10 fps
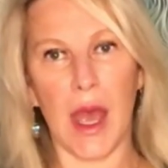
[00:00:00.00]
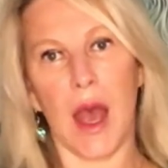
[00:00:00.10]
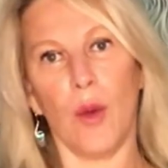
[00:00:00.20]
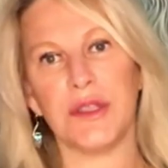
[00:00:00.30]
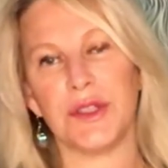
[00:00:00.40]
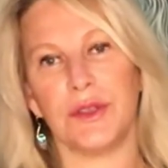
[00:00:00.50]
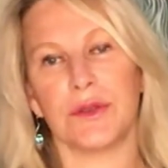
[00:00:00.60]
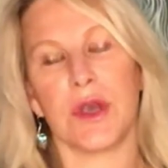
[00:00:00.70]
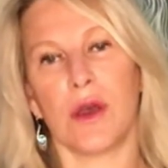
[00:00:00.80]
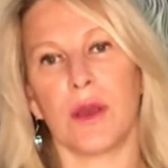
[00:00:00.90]
I want to
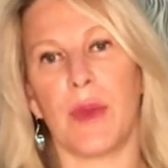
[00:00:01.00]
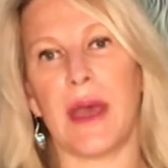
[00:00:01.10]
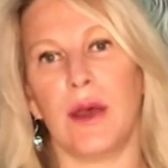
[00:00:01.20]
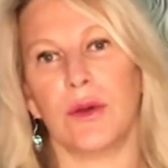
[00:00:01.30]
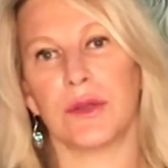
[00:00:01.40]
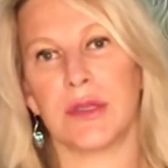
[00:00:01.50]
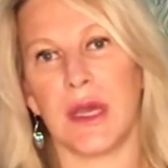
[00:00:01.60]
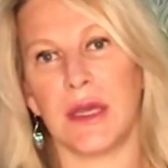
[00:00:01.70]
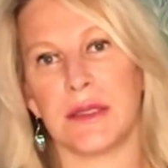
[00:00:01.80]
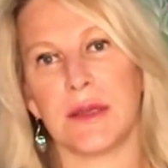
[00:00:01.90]
talk about
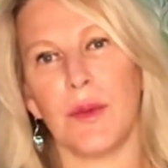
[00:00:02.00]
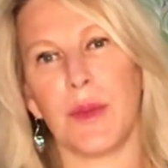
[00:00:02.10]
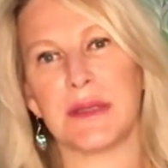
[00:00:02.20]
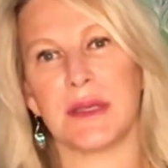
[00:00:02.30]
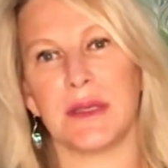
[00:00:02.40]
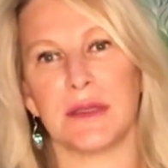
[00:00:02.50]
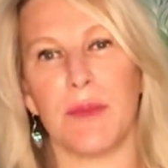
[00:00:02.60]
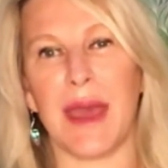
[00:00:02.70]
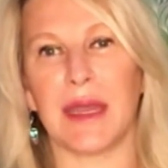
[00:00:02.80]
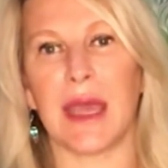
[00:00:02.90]
some of my son's
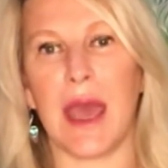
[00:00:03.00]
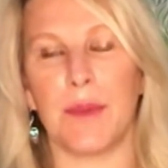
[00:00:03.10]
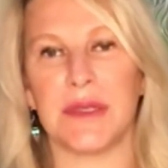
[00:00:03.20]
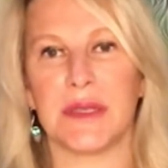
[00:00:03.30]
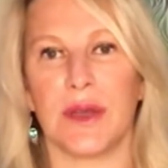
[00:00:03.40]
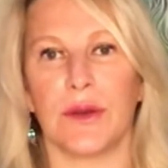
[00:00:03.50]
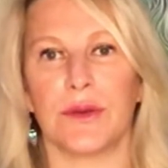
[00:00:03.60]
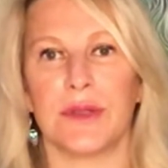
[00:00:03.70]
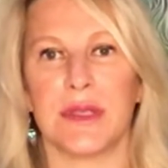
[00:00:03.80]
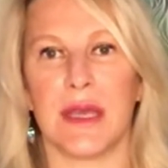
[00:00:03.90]
manic
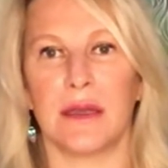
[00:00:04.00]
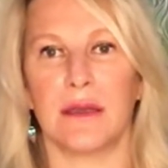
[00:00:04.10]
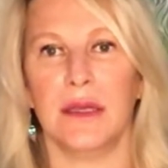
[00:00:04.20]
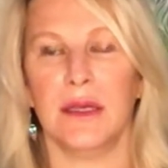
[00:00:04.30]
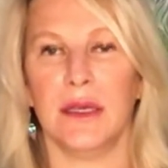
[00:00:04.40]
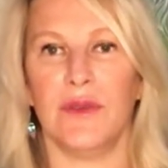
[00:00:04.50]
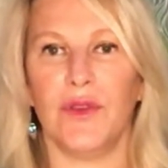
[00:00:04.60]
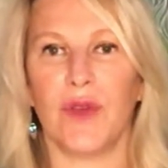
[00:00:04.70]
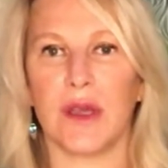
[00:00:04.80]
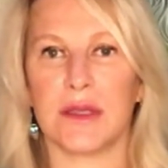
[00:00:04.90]
episodes, and if
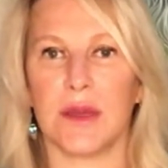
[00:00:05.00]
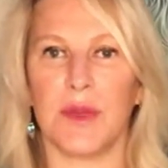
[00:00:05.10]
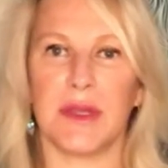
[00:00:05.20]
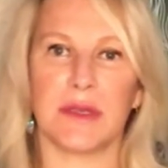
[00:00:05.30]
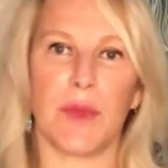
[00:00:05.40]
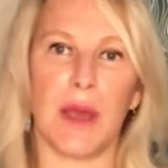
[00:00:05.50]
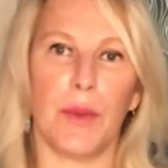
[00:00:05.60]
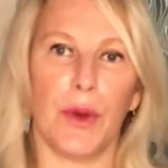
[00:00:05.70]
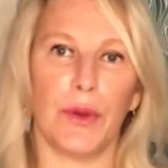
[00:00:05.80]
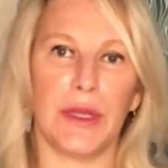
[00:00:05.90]
you've got somebody that's
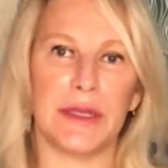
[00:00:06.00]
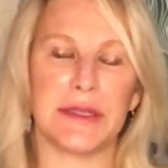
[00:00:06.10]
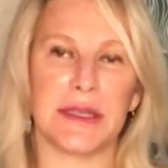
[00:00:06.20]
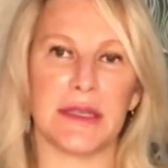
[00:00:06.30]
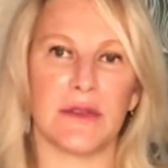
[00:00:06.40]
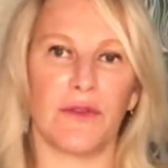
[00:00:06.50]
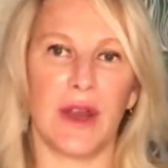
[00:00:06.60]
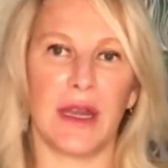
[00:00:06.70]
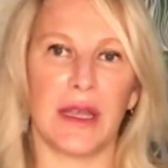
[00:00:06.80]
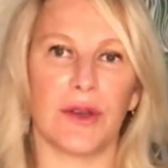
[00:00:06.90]
bipolar,
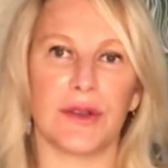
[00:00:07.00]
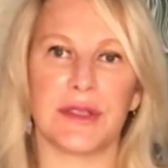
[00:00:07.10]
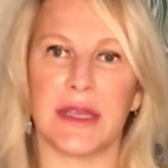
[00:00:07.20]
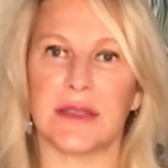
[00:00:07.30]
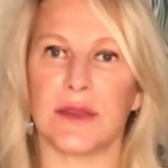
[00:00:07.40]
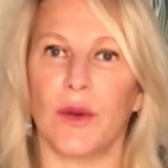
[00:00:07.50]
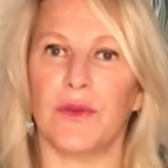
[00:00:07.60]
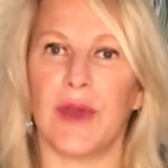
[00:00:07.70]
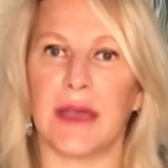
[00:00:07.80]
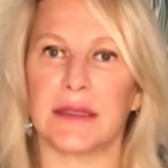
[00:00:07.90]
schizophrenic, or
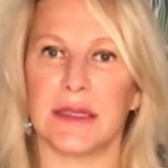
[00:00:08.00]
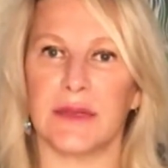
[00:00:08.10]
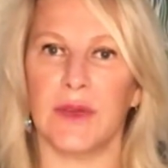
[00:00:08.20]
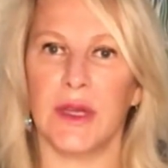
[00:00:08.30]
schizoaffective,